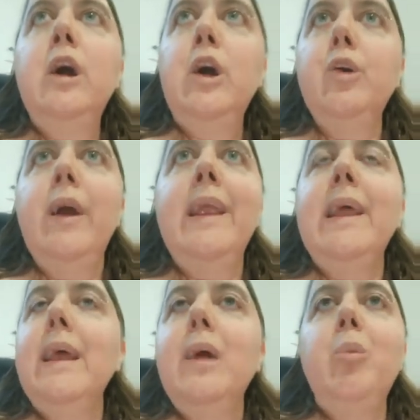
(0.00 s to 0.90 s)

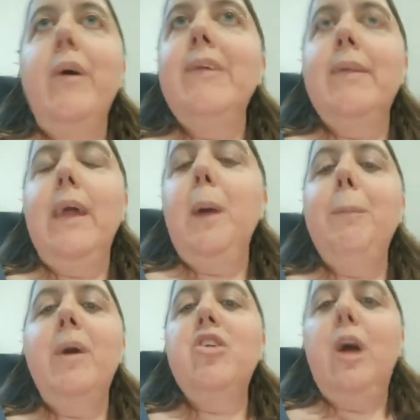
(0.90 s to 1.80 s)
Granted, it wasn't that
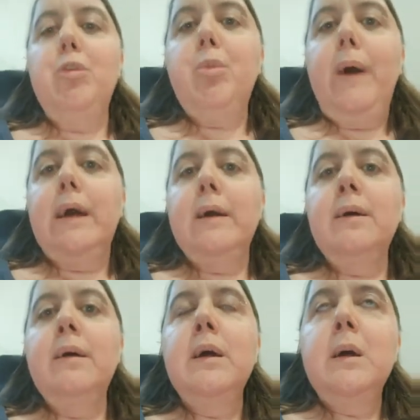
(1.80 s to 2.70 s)
much out of whack.
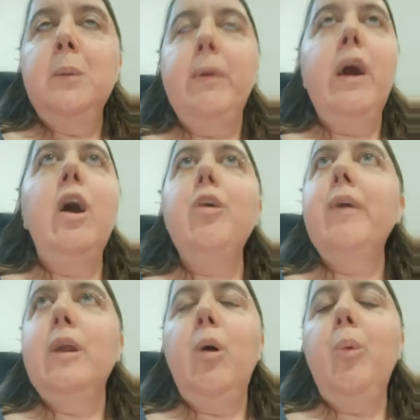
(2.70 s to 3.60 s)
My heart
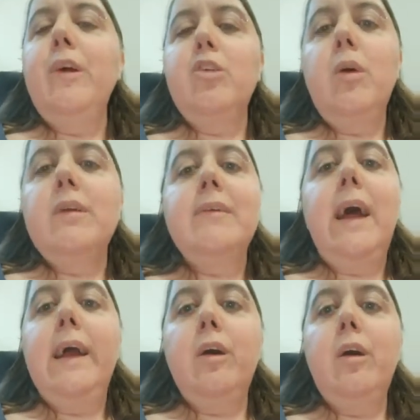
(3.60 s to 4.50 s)
rate always runs
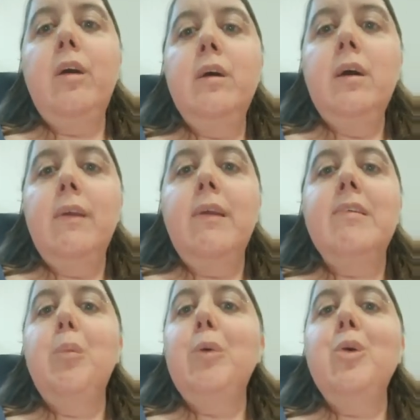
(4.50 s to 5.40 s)
higher than
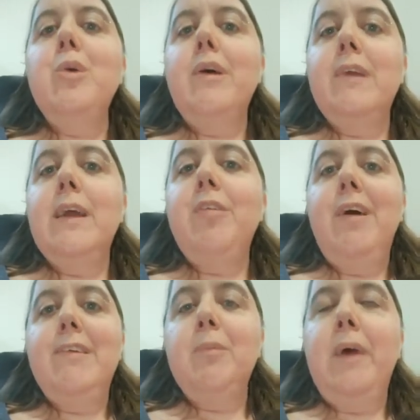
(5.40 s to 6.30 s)
someone who doesn't have
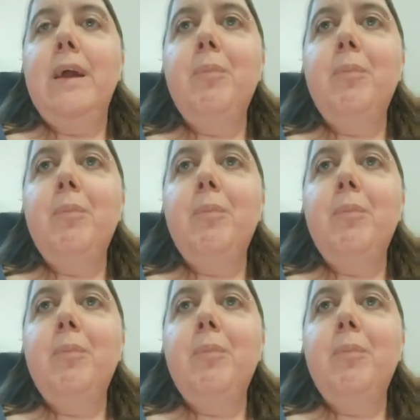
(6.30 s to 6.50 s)
SMA.